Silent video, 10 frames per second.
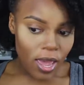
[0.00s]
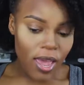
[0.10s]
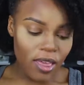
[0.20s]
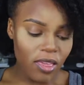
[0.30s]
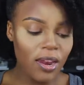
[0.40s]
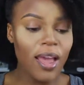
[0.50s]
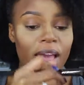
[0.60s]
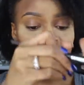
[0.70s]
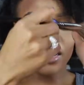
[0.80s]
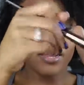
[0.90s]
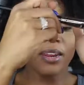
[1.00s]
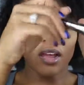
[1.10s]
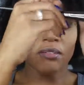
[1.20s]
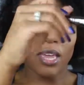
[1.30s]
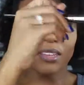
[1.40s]
And then I clean
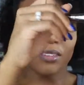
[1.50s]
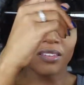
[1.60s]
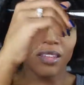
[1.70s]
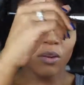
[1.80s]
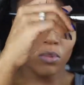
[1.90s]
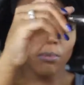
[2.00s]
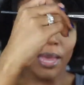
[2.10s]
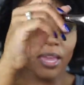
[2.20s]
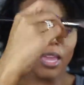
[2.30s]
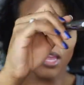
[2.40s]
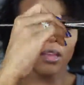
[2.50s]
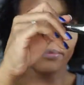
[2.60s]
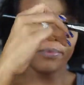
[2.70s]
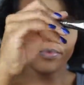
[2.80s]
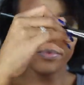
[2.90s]
off the excess like with my hand,